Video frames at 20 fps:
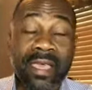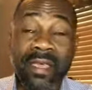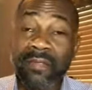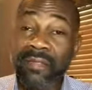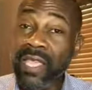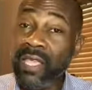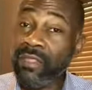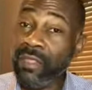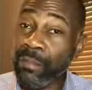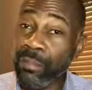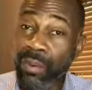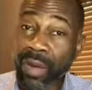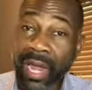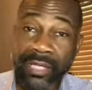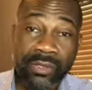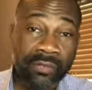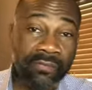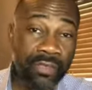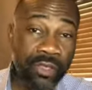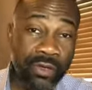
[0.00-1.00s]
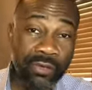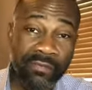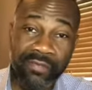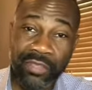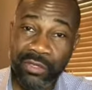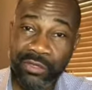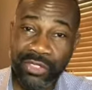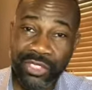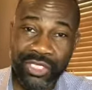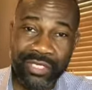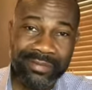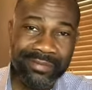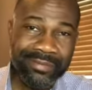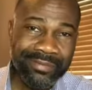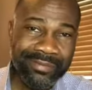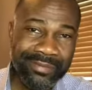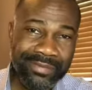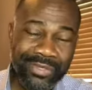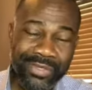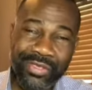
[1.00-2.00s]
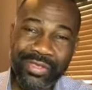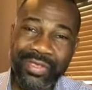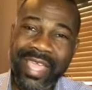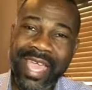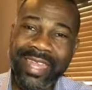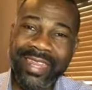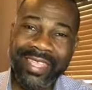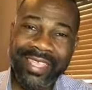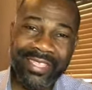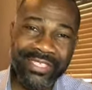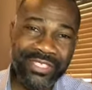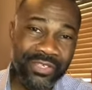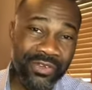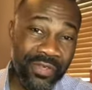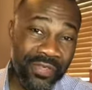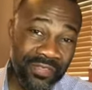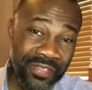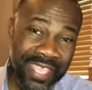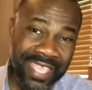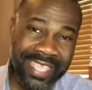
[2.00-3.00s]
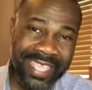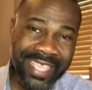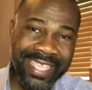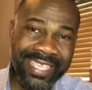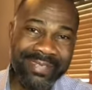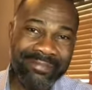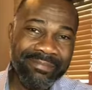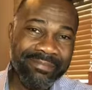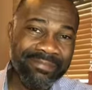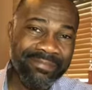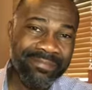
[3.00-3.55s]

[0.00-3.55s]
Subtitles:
They're the price of your future. So you got to get your thinking